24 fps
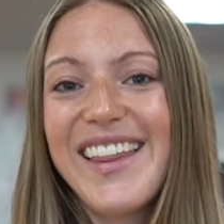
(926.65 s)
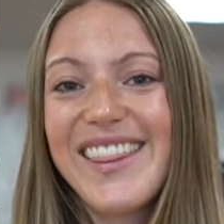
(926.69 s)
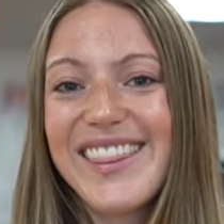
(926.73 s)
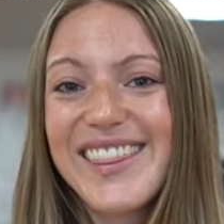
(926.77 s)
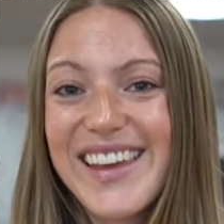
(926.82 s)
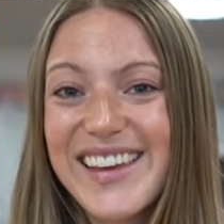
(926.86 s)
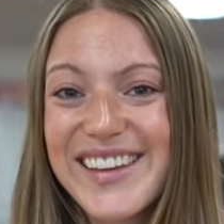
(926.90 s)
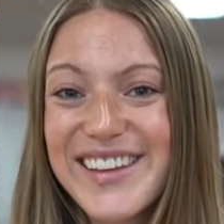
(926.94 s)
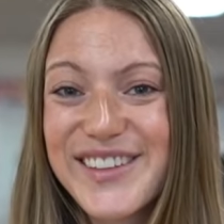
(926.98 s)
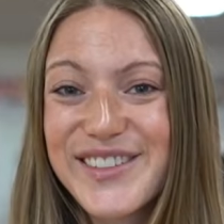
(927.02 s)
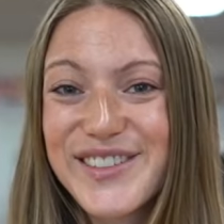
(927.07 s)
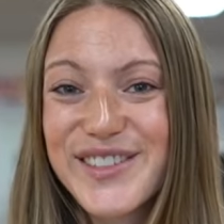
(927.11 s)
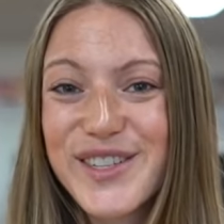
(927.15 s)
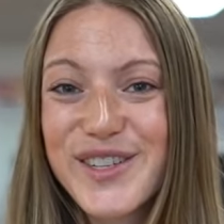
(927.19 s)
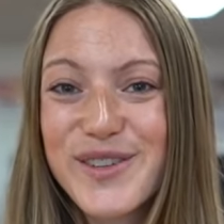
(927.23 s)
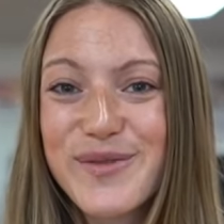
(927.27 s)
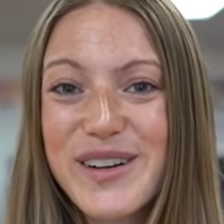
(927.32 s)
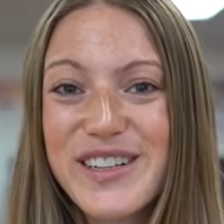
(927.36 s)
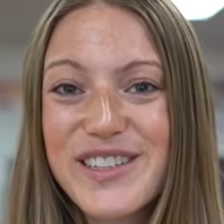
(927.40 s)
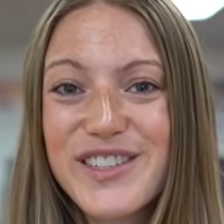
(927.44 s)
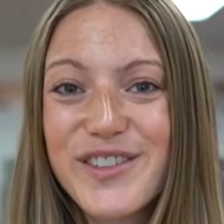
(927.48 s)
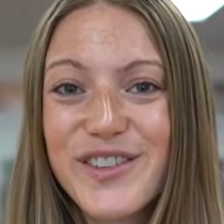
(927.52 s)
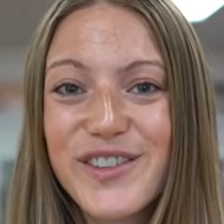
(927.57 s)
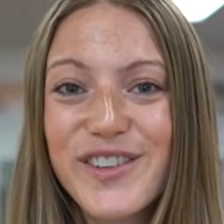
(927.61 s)
Thank you so
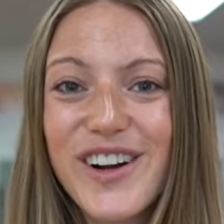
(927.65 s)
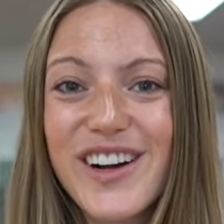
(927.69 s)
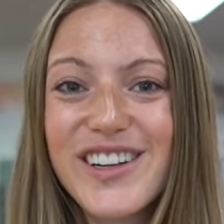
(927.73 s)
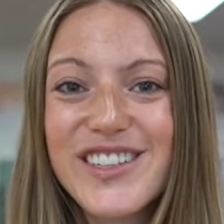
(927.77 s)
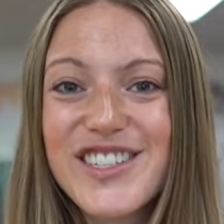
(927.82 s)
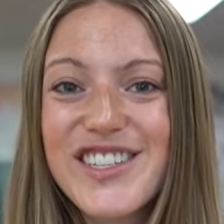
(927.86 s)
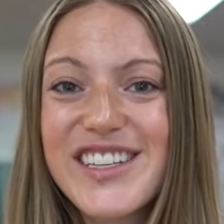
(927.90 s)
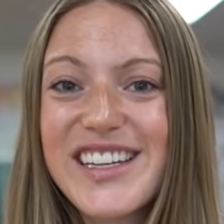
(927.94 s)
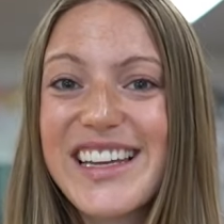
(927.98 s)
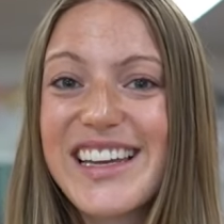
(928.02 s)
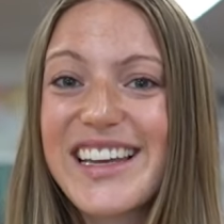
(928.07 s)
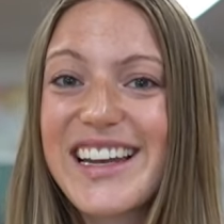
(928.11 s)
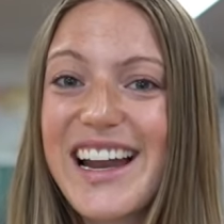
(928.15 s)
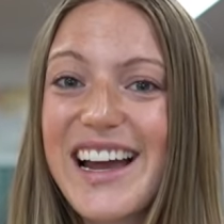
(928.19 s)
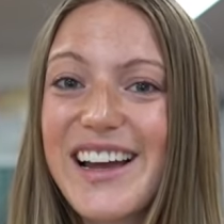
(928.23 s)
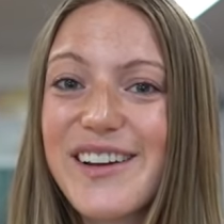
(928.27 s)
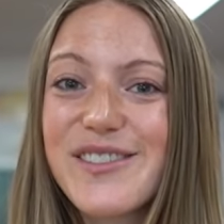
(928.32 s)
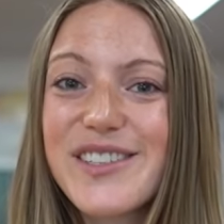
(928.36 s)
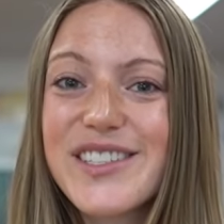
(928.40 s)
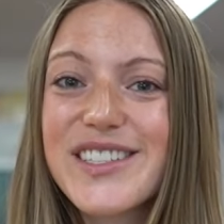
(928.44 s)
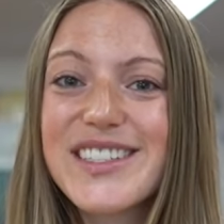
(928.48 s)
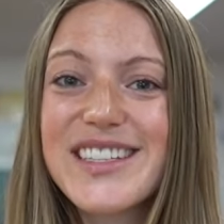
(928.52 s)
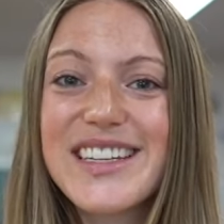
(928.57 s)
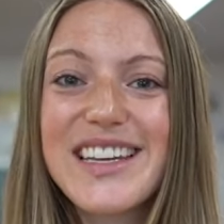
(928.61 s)
much for watching, and I
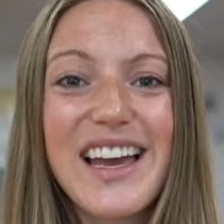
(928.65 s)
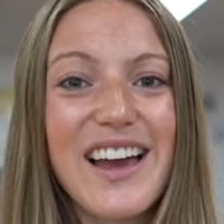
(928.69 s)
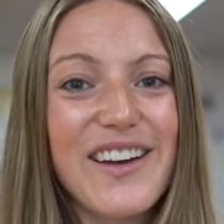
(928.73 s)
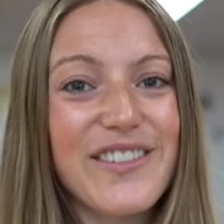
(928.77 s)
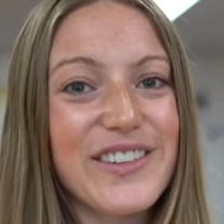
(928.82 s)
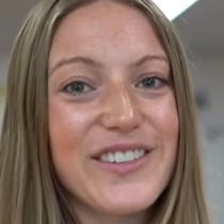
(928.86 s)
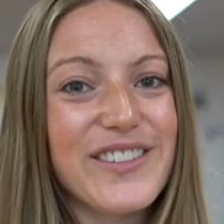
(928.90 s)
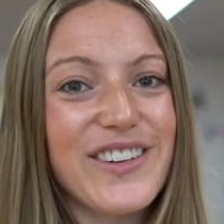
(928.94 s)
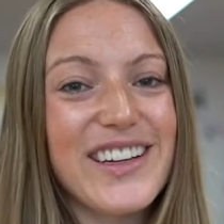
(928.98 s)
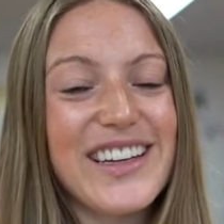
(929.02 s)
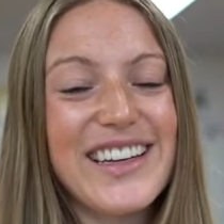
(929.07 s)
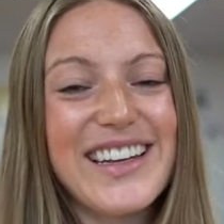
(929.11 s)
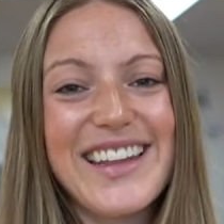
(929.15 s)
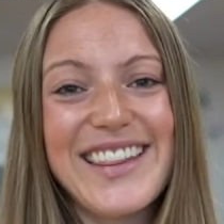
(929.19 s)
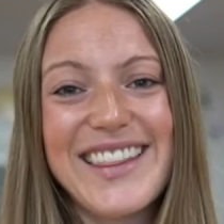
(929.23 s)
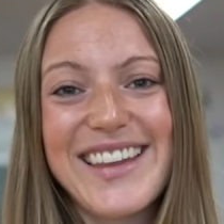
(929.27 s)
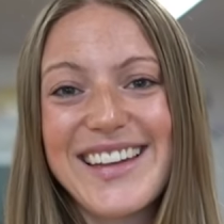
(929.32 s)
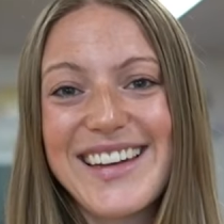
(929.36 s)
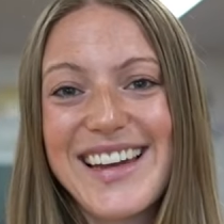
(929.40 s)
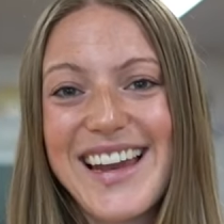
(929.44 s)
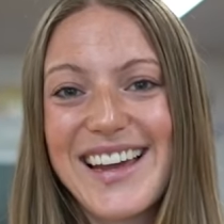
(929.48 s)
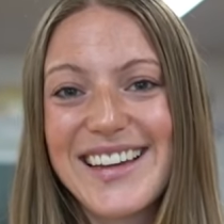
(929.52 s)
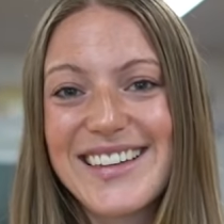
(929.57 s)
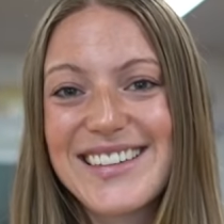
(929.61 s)
will see everyone in the
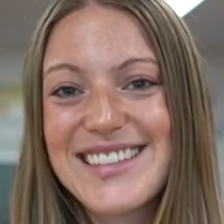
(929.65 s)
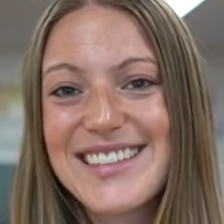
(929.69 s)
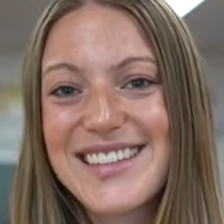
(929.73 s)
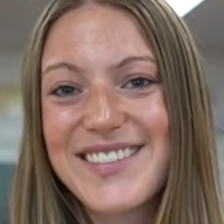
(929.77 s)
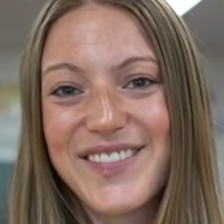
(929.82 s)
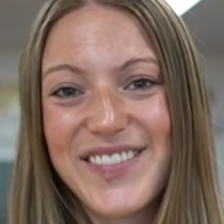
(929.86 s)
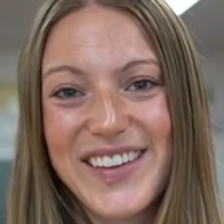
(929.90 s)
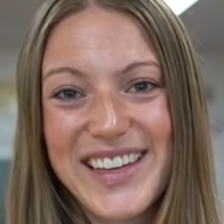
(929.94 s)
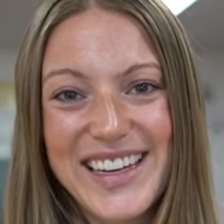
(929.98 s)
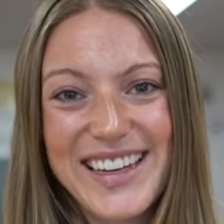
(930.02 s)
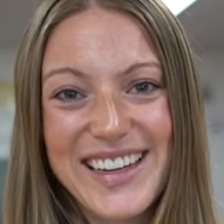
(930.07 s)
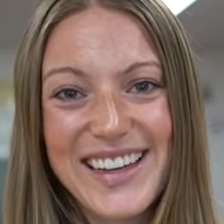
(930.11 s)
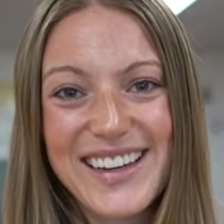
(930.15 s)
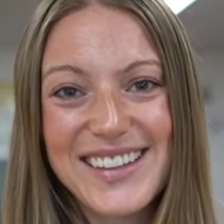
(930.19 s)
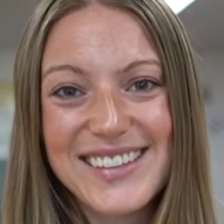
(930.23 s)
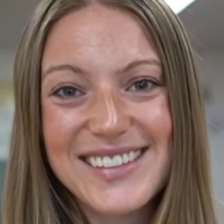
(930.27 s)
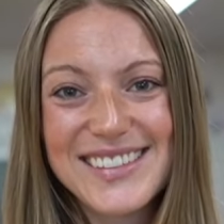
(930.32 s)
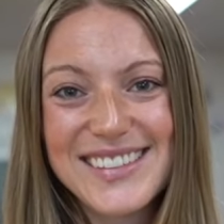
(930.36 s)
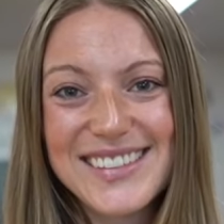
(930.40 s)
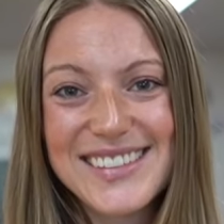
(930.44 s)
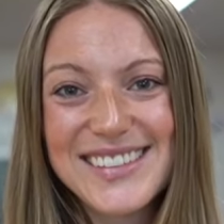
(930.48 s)
next video.